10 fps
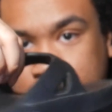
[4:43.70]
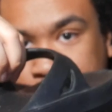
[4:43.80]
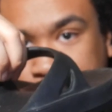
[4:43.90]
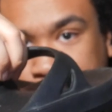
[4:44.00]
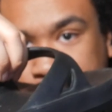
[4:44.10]

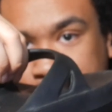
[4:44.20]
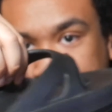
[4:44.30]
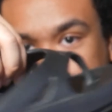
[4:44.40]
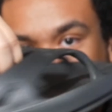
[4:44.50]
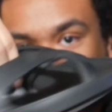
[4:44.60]

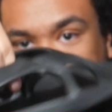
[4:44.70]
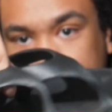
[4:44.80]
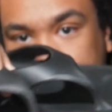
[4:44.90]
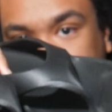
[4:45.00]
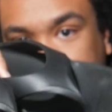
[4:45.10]
flip-flop,
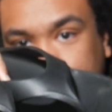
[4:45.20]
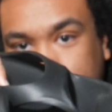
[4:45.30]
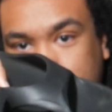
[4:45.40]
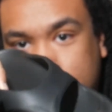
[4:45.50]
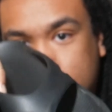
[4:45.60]

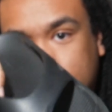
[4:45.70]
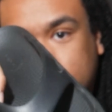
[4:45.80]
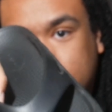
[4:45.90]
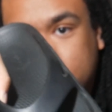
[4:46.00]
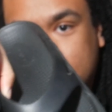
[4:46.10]
thong
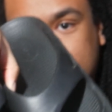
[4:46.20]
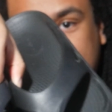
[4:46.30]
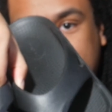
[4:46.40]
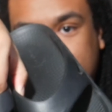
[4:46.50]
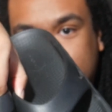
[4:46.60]
flip-flop
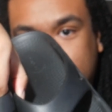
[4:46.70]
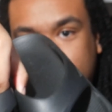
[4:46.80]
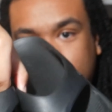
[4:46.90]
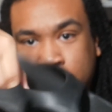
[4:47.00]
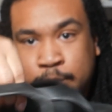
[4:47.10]
sandal,
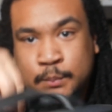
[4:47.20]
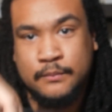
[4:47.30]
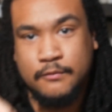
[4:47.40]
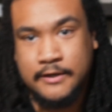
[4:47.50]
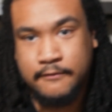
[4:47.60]

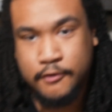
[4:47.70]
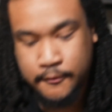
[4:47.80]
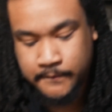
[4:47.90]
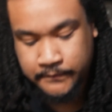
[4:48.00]
whatever.